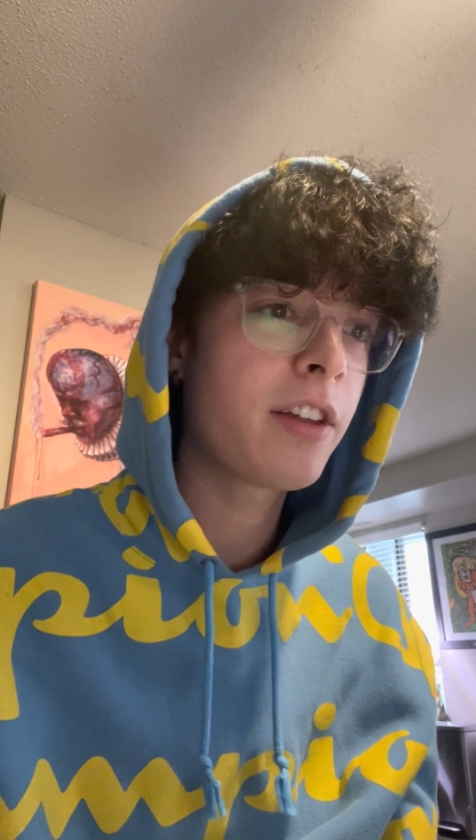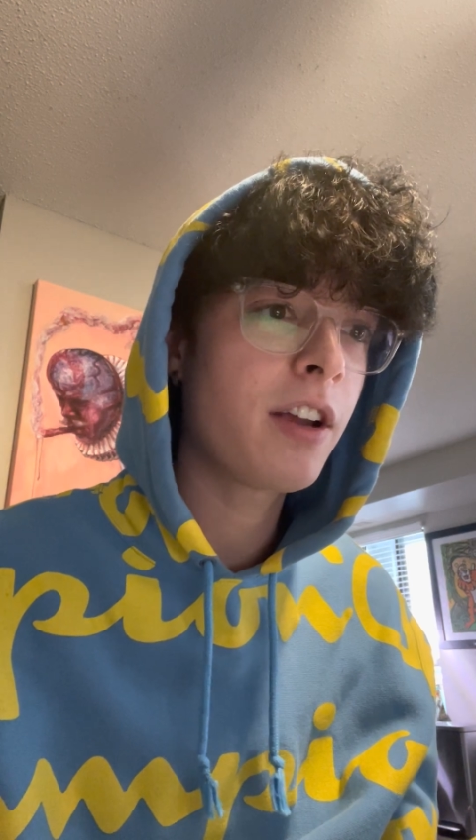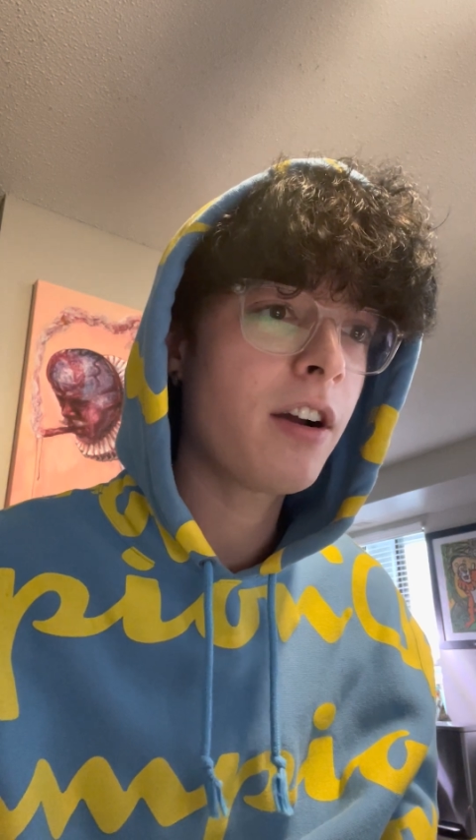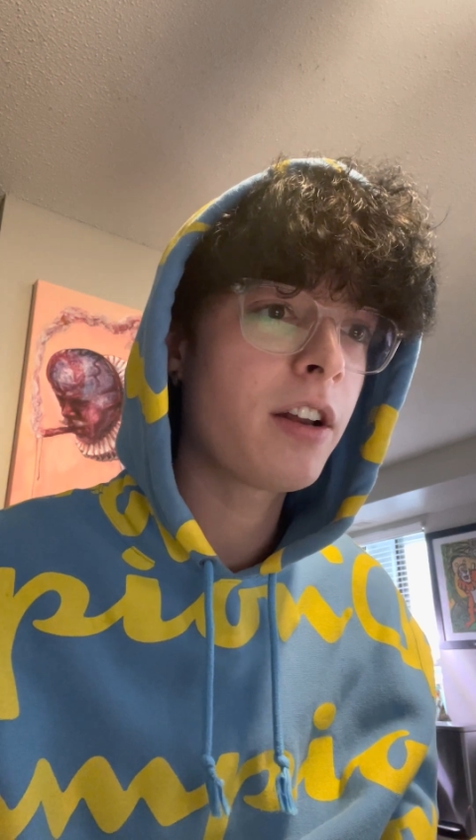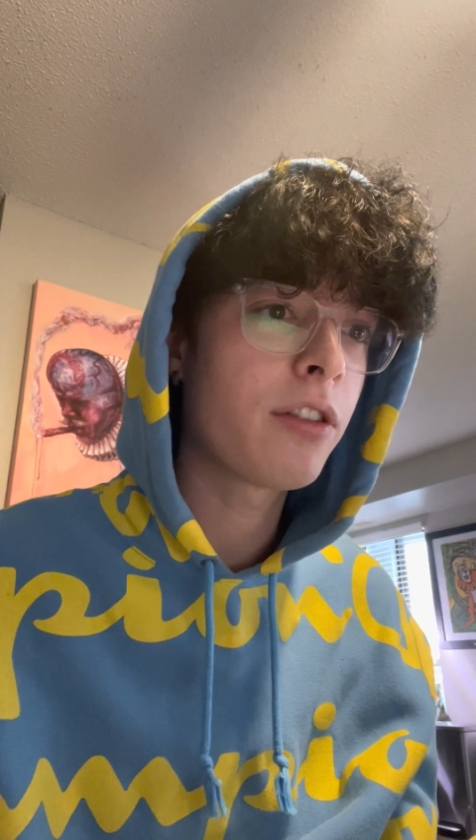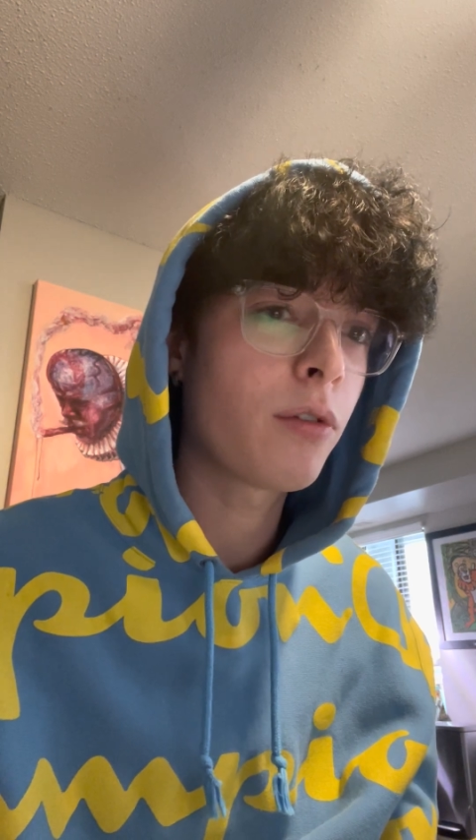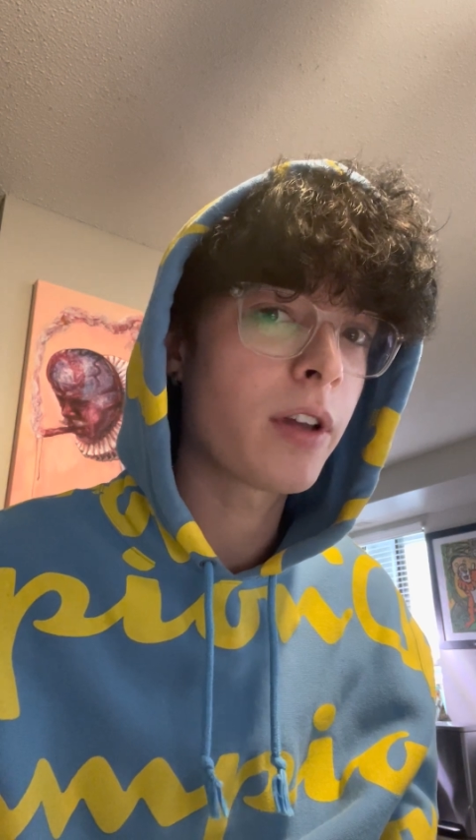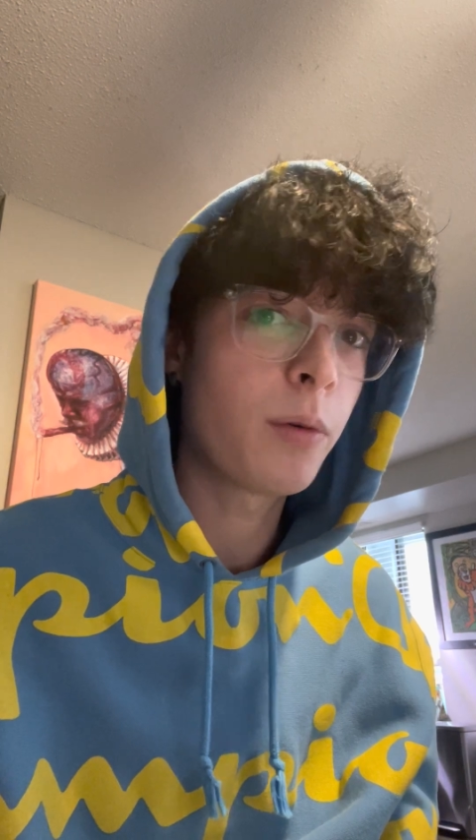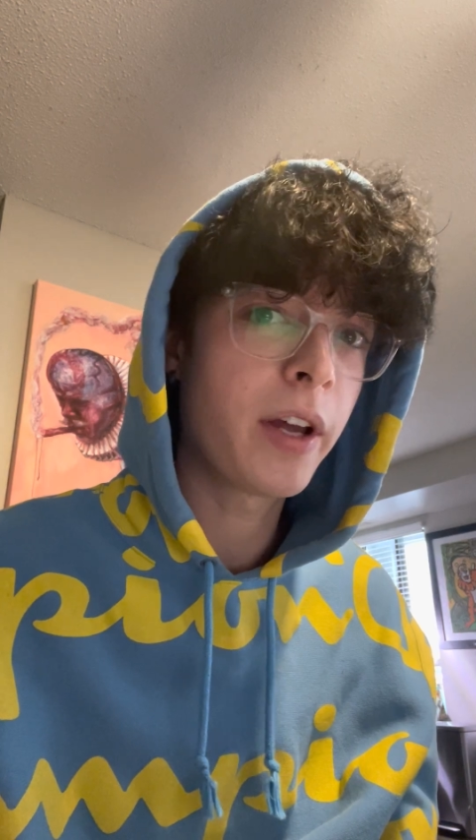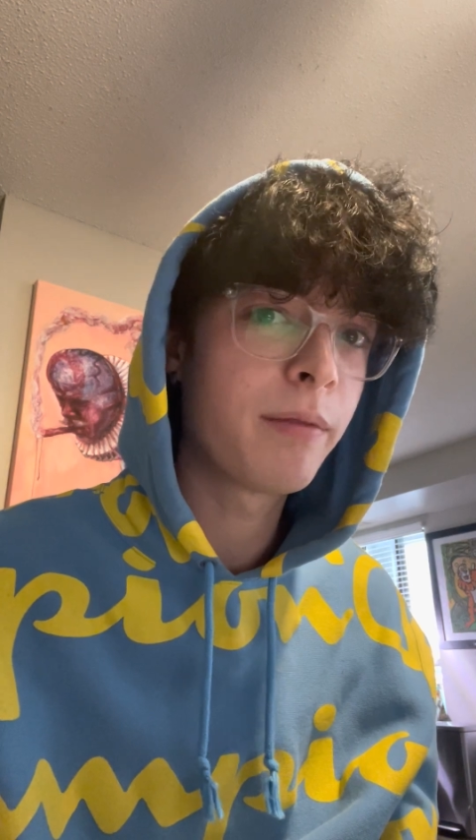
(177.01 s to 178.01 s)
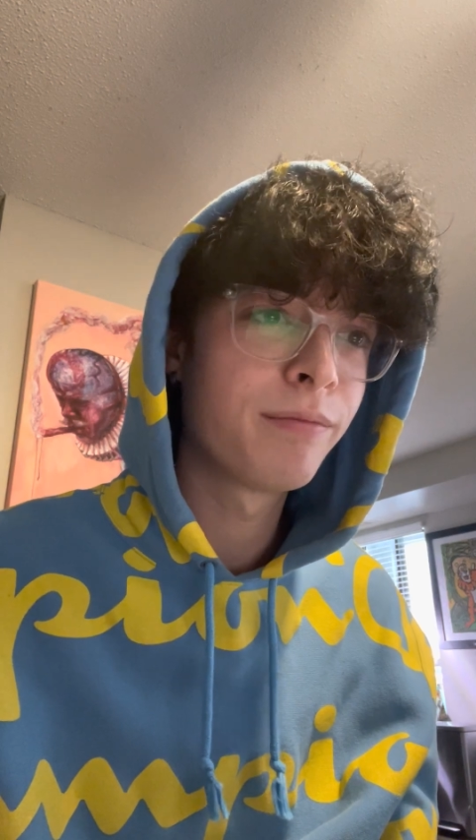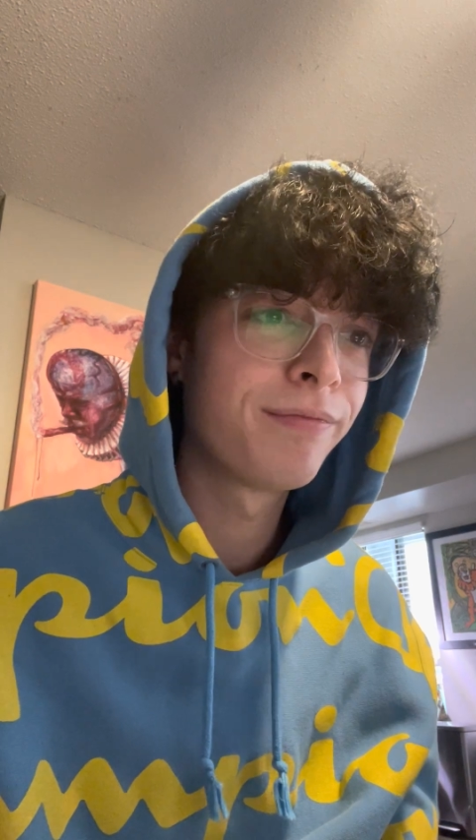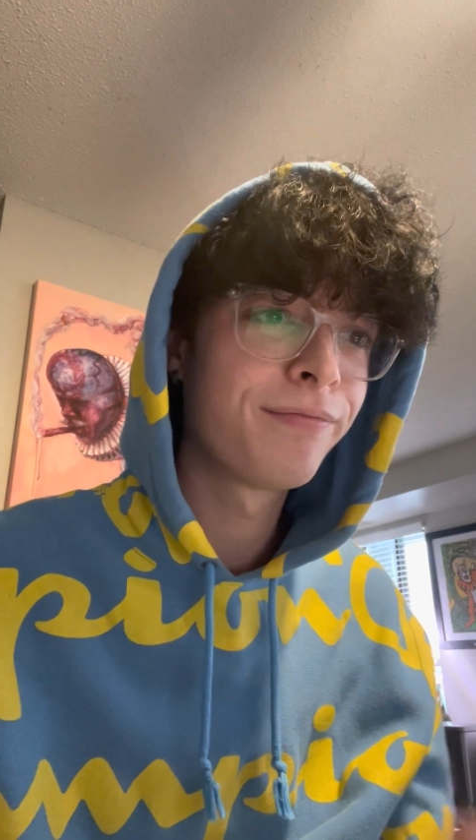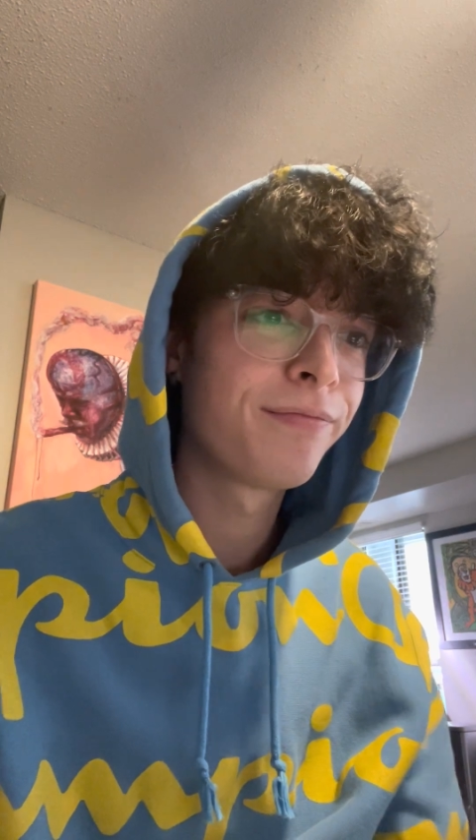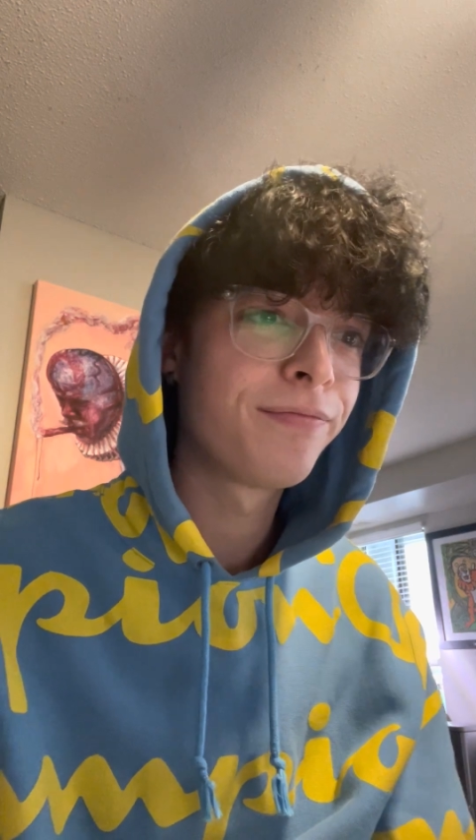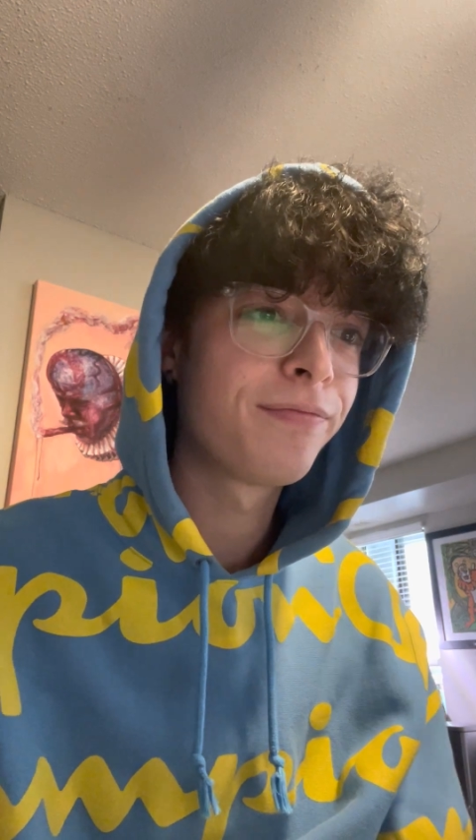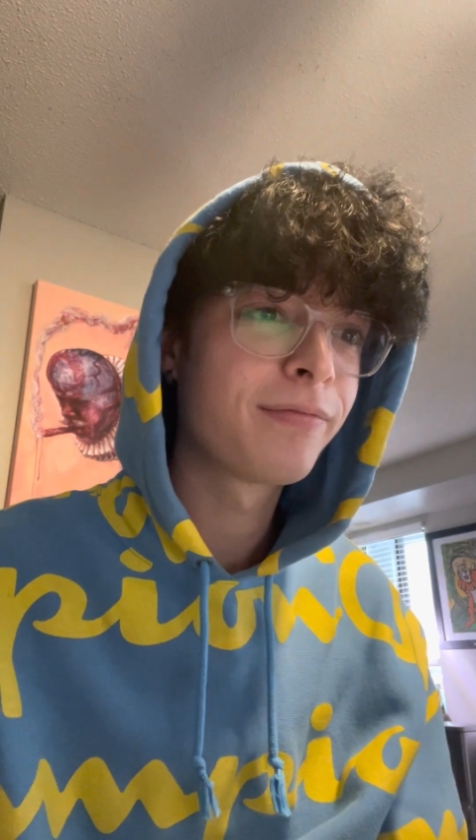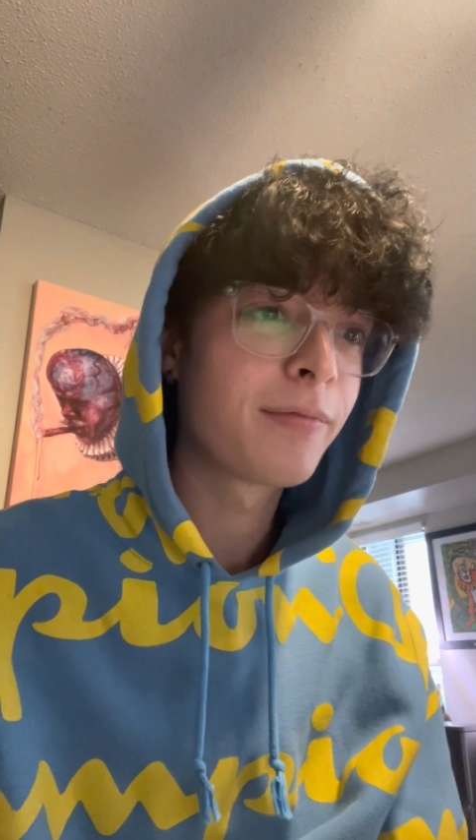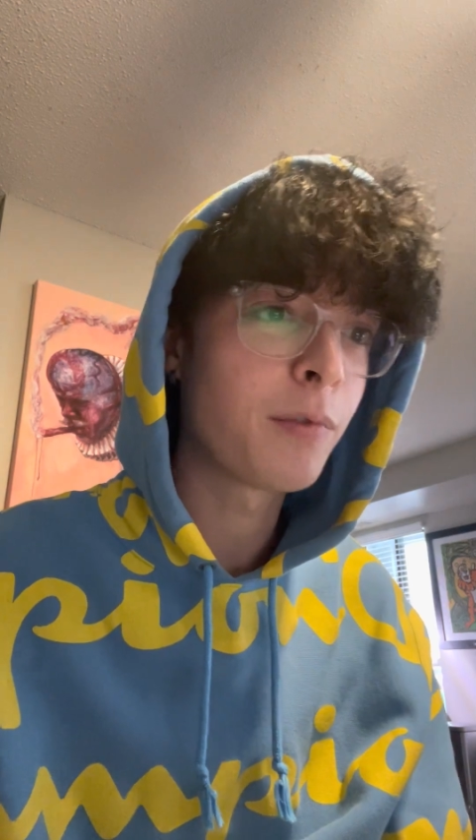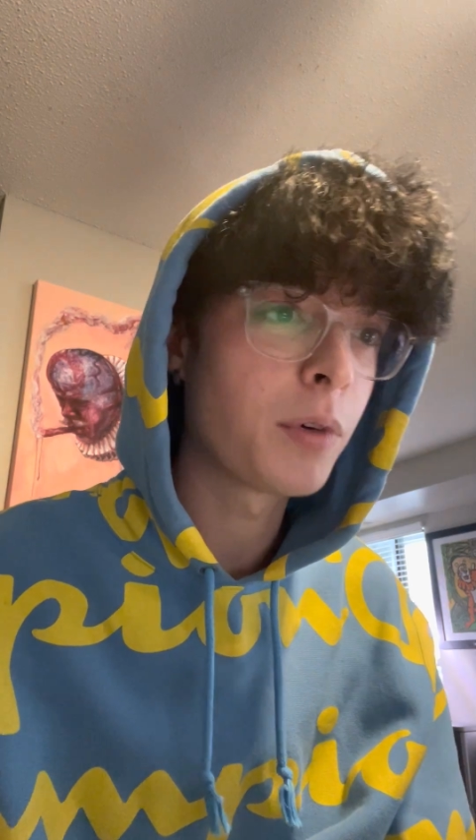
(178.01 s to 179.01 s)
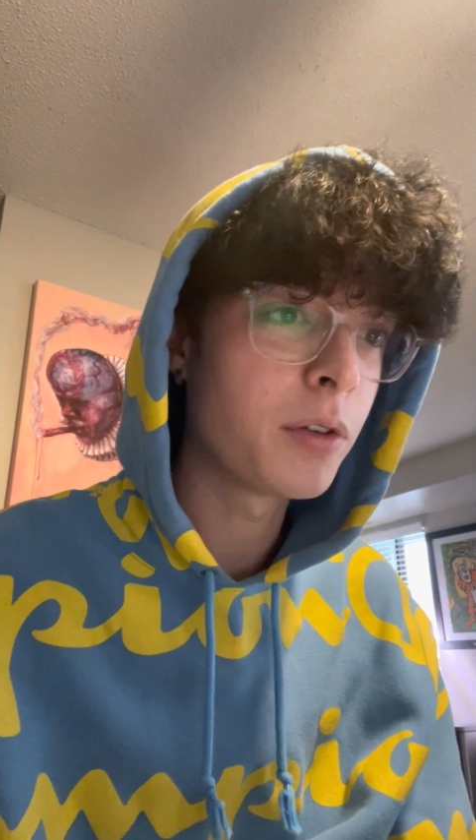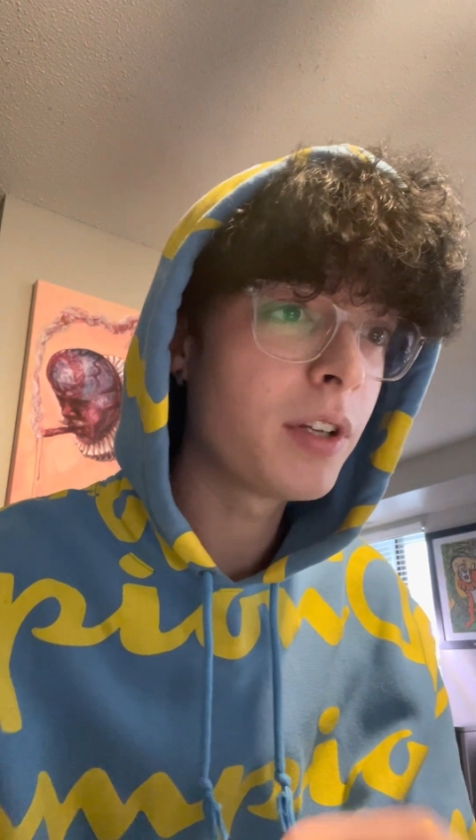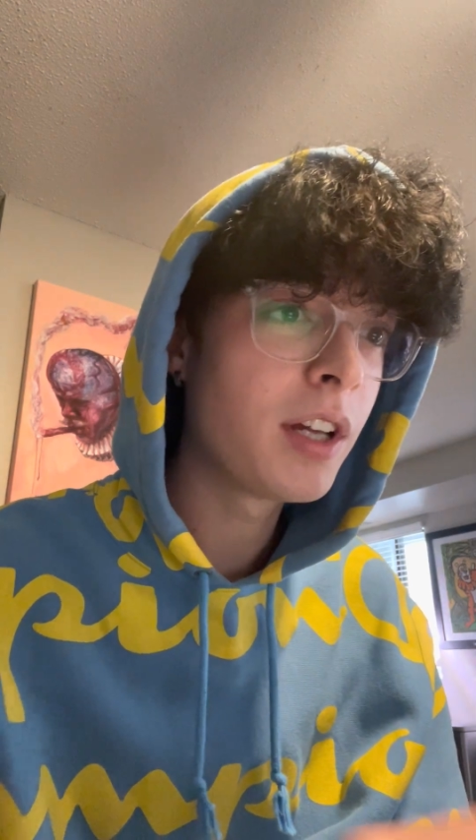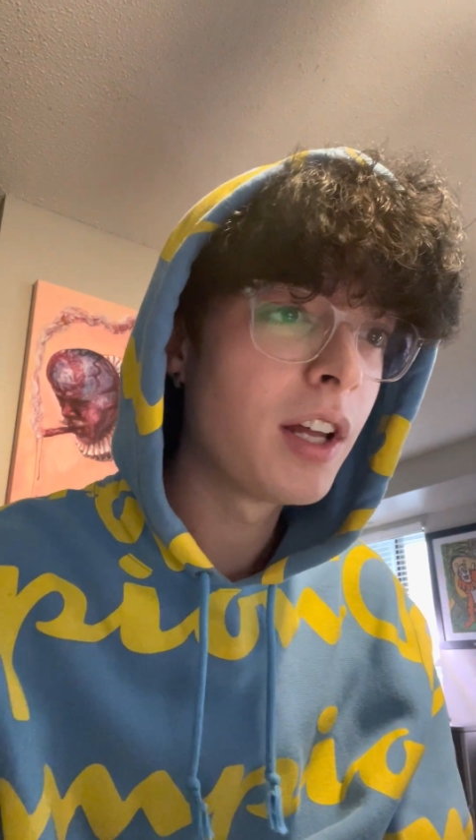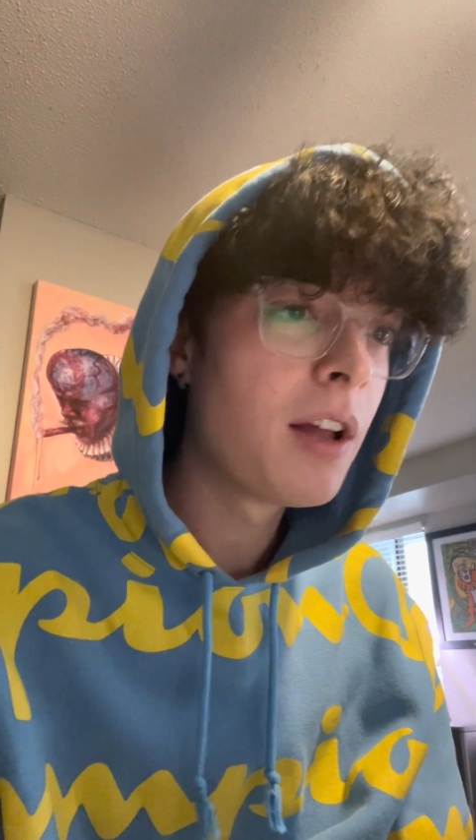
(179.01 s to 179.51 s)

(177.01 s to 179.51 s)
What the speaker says: the yard and throwing it away. Rude.